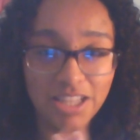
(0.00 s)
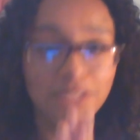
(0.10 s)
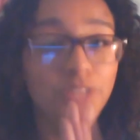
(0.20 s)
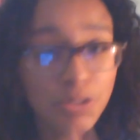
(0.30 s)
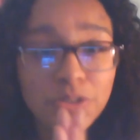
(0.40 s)

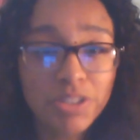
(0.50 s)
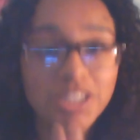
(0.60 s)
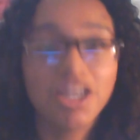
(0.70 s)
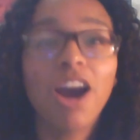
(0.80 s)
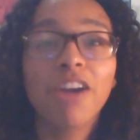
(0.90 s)
of Zuko and
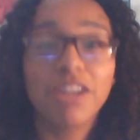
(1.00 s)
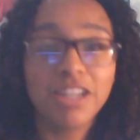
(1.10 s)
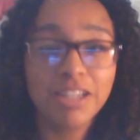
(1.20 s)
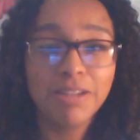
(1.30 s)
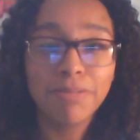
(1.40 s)
Katara,
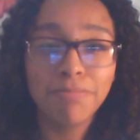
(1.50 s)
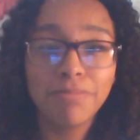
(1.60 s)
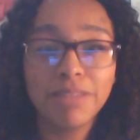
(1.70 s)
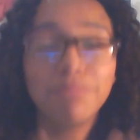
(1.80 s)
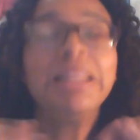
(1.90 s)

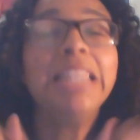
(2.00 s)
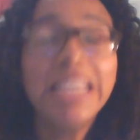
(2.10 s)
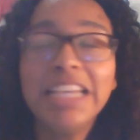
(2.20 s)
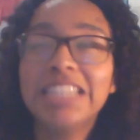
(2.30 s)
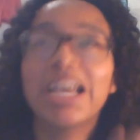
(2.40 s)

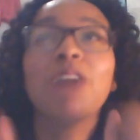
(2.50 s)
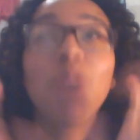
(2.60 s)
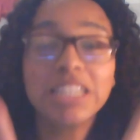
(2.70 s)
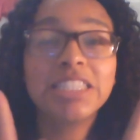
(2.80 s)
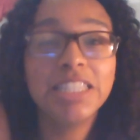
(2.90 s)
please, I
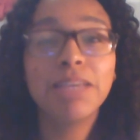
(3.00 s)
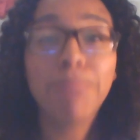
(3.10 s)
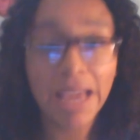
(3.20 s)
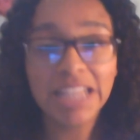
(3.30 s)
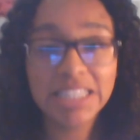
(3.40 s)
want to see a
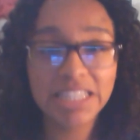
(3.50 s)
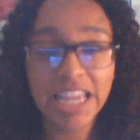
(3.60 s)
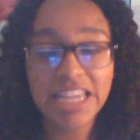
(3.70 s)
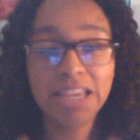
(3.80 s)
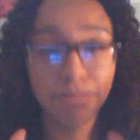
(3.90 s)
Painted
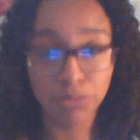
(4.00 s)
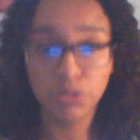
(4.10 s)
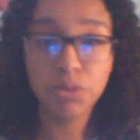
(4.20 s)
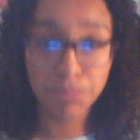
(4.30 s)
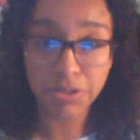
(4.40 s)
Lady and Blue
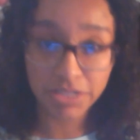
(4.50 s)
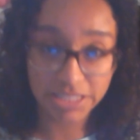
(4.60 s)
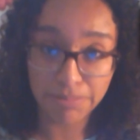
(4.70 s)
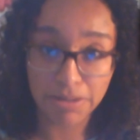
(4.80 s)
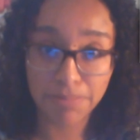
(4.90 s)
Spirit
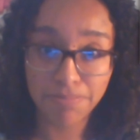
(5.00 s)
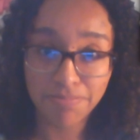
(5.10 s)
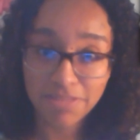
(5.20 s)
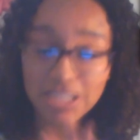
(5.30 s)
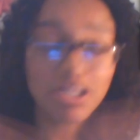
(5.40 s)
team up.
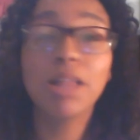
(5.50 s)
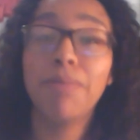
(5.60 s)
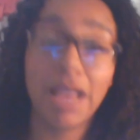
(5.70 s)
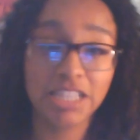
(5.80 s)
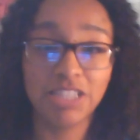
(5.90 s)
That's all
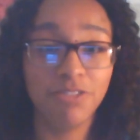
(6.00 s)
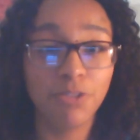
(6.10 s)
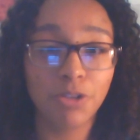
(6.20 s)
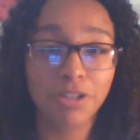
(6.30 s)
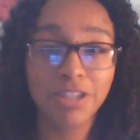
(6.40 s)
I'm asking
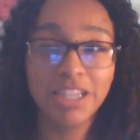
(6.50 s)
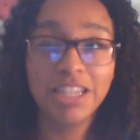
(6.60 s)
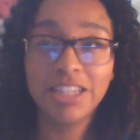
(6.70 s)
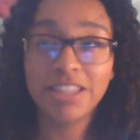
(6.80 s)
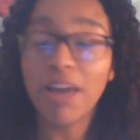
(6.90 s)
for.
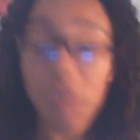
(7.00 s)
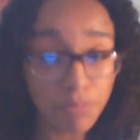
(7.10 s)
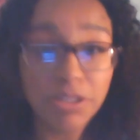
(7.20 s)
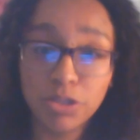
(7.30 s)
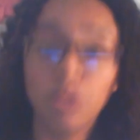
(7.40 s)
That would
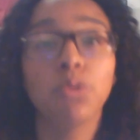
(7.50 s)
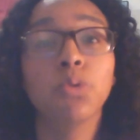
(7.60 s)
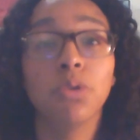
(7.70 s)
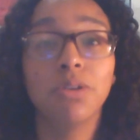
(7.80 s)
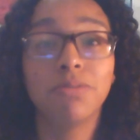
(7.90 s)
be so
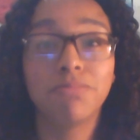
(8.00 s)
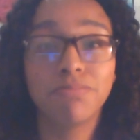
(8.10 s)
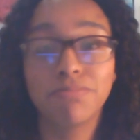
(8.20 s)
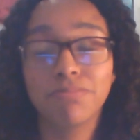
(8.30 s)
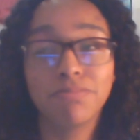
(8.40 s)
cool.
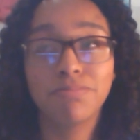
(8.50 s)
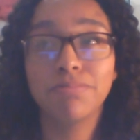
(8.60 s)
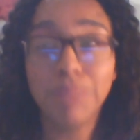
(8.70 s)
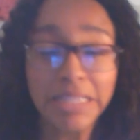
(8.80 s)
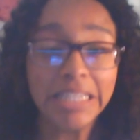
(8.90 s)

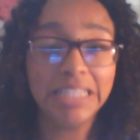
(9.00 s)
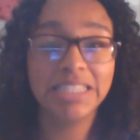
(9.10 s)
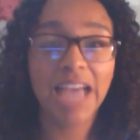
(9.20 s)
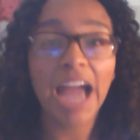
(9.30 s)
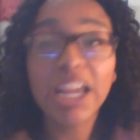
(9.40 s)

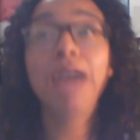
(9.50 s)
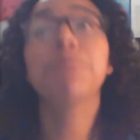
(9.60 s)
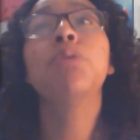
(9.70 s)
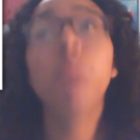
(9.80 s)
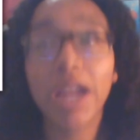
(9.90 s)
Please. I am
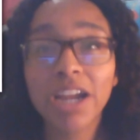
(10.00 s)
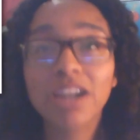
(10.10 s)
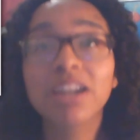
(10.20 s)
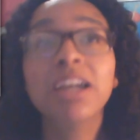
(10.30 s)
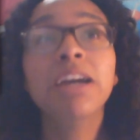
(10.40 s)

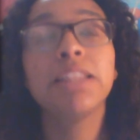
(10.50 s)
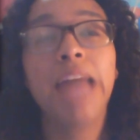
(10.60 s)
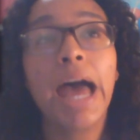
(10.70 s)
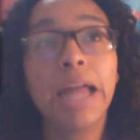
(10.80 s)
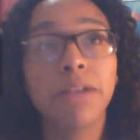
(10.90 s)
aware
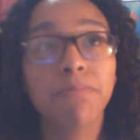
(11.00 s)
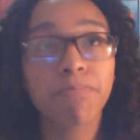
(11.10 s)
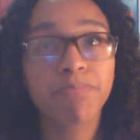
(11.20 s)
that